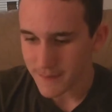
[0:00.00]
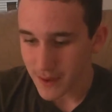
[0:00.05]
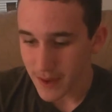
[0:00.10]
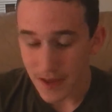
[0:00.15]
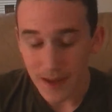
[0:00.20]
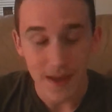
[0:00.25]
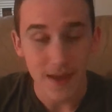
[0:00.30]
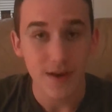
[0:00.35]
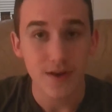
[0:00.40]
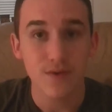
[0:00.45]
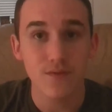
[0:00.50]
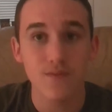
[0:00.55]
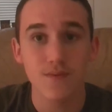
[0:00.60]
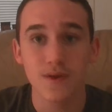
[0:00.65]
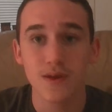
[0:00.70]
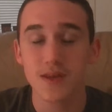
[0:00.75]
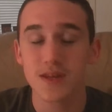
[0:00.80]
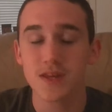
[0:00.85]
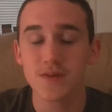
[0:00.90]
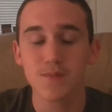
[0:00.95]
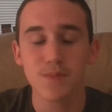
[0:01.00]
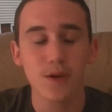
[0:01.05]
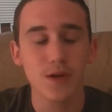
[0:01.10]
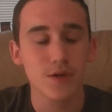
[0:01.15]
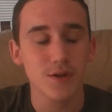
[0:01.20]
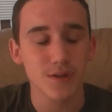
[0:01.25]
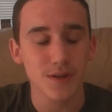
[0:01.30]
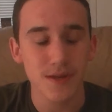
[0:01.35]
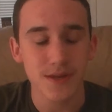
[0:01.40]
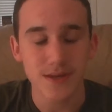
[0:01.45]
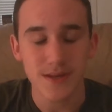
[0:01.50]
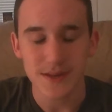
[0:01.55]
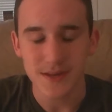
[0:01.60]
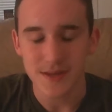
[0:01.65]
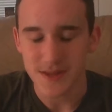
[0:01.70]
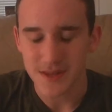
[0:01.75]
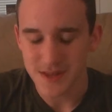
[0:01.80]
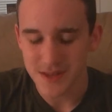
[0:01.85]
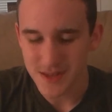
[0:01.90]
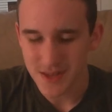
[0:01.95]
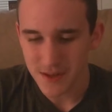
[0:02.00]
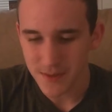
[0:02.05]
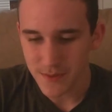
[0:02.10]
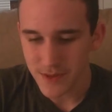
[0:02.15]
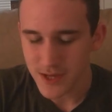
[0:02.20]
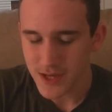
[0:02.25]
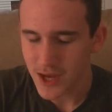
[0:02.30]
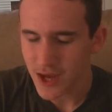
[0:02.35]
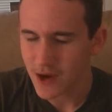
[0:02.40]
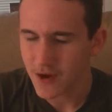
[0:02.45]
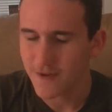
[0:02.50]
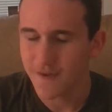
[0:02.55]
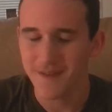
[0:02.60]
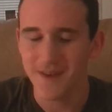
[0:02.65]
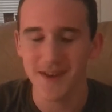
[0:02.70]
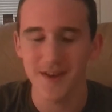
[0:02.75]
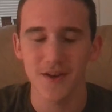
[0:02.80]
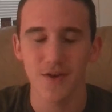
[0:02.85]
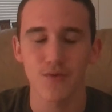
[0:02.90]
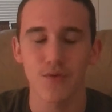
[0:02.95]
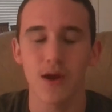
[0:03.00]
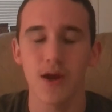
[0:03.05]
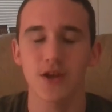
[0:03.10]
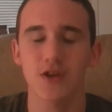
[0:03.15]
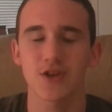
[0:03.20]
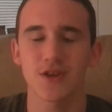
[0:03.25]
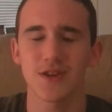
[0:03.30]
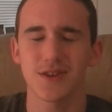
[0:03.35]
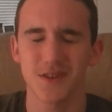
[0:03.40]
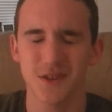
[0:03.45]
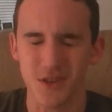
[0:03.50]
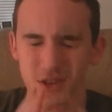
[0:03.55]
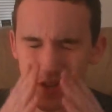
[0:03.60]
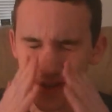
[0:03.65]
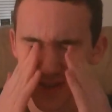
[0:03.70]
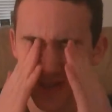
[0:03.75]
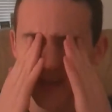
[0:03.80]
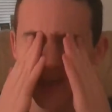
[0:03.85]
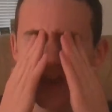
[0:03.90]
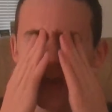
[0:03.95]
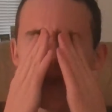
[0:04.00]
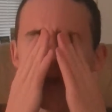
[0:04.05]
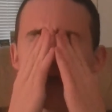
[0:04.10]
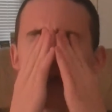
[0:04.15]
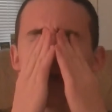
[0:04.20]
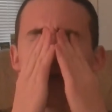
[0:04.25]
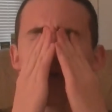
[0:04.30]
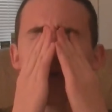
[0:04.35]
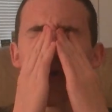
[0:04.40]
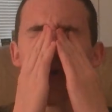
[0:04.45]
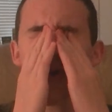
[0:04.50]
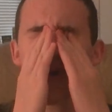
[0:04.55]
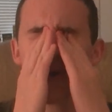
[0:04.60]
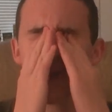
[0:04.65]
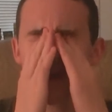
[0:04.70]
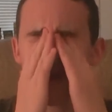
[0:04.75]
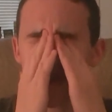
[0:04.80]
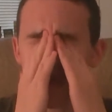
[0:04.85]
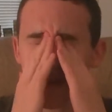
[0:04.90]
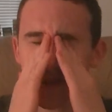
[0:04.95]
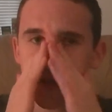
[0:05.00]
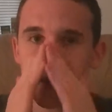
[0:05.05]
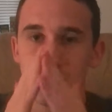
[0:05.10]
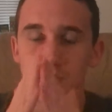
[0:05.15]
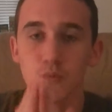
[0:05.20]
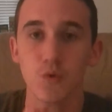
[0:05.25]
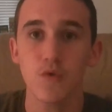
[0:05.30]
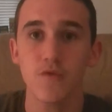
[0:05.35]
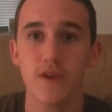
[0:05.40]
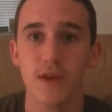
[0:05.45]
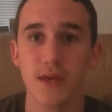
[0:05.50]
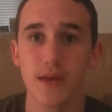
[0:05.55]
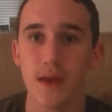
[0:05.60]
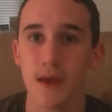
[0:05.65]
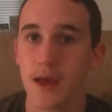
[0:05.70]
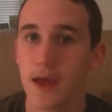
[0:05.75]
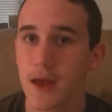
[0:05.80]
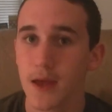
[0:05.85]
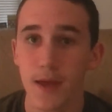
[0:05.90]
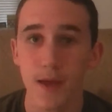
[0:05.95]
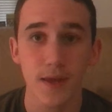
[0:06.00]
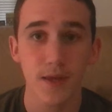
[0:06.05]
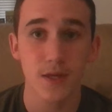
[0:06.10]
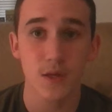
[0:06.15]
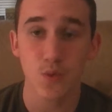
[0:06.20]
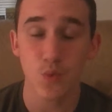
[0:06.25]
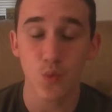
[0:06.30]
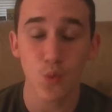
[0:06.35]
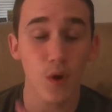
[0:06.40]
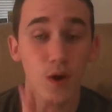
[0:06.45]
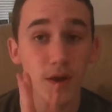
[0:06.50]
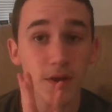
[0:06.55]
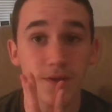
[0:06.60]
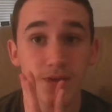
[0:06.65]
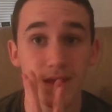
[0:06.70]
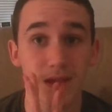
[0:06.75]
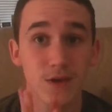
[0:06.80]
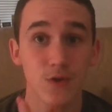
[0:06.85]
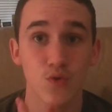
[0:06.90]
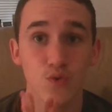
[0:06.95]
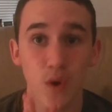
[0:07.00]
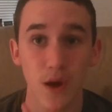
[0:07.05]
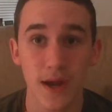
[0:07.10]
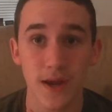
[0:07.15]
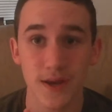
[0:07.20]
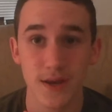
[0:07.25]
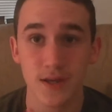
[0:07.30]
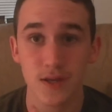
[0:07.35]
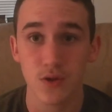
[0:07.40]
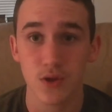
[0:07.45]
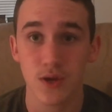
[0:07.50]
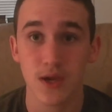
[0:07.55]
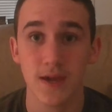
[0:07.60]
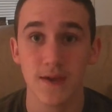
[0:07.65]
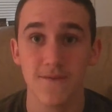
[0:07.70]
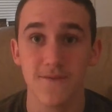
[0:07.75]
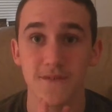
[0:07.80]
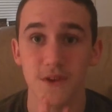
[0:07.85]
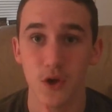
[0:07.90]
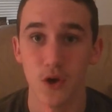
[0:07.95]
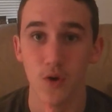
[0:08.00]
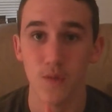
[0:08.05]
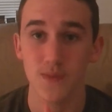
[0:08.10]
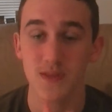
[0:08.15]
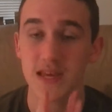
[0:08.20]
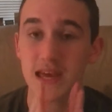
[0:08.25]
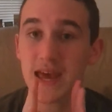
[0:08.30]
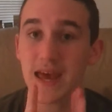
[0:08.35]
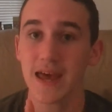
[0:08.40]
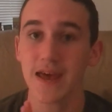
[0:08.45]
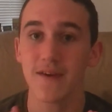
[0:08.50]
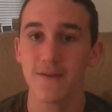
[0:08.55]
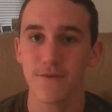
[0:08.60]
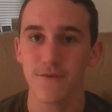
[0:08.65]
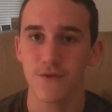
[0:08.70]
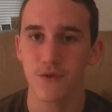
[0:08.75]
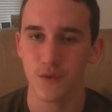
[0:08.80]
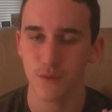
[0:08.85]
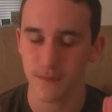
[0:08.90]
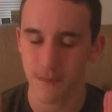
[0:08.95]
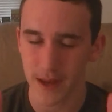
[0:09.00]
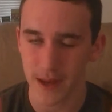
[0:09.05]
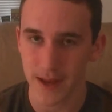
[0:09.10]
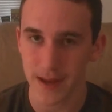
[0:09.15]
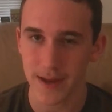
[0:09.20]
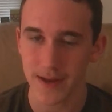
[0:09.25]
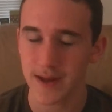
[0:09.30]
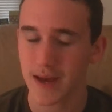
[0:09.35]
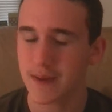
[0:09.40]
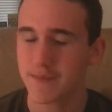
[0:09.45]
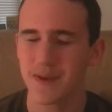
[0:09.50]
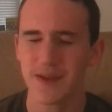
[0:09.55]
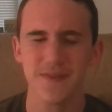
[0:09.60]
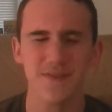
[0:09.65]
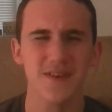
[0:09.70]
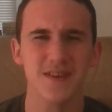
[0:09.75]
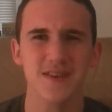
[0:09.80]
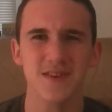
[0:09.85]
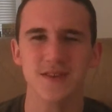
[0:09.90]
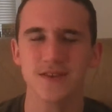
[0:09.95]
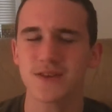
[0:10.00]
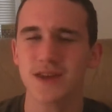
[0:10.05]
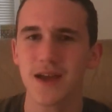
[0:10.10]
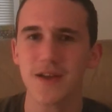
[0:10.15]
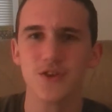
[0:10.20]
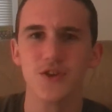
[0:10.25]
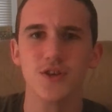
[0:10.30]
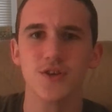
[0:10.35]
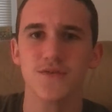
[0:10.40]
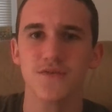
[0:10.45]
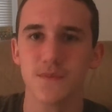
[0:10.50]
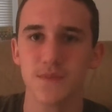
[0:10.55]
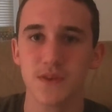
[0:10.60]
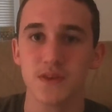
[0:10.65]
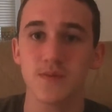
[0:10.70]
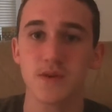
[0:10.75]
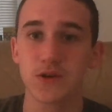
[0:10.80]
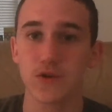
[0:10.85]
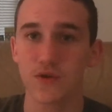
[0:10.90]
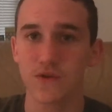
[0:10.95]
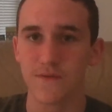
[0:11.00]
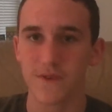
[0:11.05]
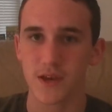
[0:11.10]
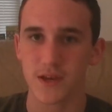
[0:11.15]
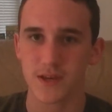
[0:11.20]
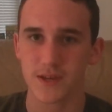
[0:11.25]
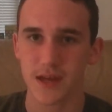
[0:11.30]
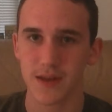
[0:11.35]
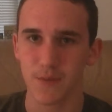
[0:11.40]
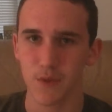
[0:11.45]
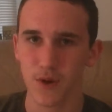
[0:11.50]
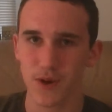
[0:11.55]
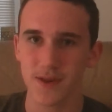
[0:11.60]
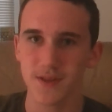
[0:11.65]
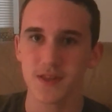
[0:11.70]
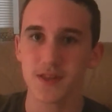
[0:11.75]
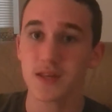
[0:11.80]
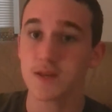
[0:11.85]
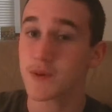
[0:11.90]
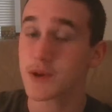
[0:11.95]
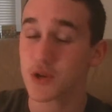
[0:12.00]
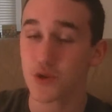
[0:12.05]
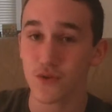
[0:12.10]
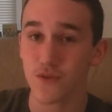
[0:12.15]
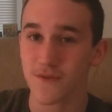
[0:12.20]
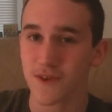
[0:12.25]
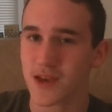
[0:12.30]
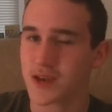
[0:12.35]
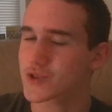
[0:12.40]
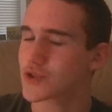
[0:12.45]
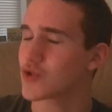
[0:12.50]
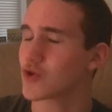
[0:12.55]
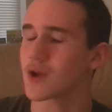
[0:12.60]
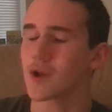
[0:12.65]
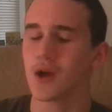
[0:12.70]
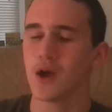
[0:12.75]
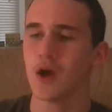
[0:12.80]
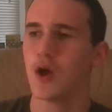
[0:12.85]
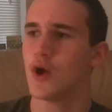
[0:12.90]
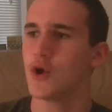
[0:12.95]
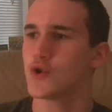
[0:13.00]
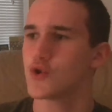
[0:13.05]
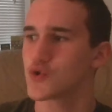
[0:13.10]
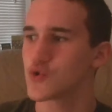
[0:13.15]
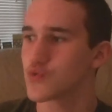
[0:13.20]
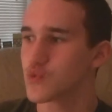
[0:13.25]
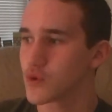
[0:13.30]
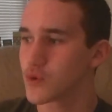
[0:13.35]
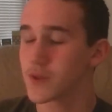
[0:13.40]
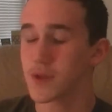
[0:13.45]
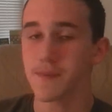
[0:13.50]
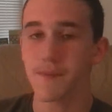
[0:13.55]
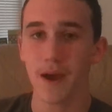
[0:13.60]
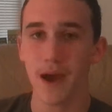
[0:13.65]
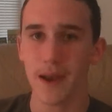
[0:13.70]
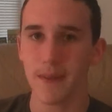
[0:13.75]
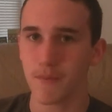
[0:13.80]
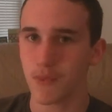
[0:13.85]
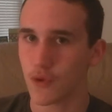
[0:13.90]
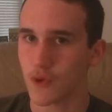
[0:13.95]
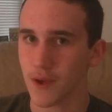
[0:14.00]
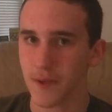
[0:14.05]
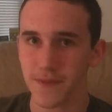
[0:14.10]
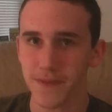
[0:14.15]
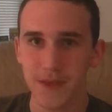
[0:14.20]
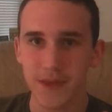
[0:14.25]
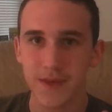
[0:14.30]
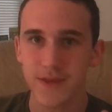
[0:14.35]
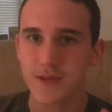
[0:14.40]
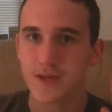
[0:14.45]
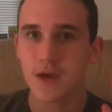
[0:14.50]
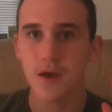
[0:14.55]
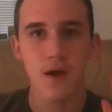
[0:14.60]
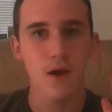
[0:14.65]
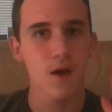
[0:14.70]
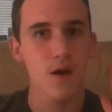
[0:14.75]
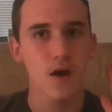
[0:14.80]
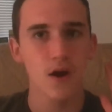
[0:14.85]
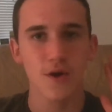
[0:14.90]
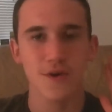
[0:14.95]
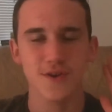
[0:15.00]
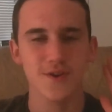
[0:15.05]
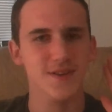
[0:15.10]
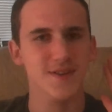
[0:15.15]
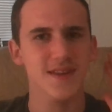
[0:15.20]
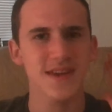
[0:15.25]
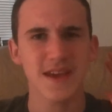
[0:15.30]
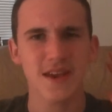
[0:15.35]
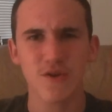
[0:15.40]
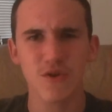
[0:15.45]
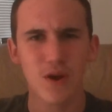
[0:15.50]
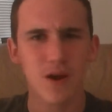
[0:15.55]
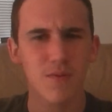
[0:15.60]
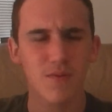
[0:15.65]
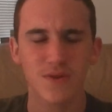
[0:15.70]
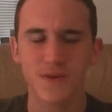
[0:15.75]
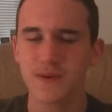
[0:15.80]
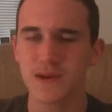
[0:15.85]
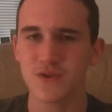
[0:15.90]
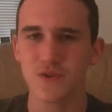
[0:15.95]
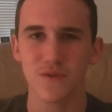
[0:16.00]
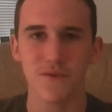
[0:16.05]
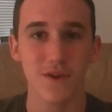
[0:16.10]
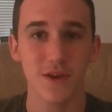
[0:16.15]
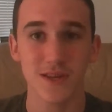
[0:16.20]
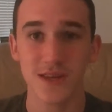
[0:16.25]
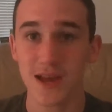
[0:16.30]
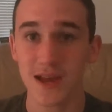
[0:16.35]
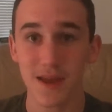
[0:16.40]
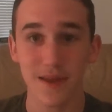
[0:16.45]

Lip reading: And especially since the cinematography and direction is just gorgeous. This movie is one of the greatest looking films ever made. I mean, this, not just from the special effects standpoint, because the special effects look truly mind-blowing. These are just incredible special effects.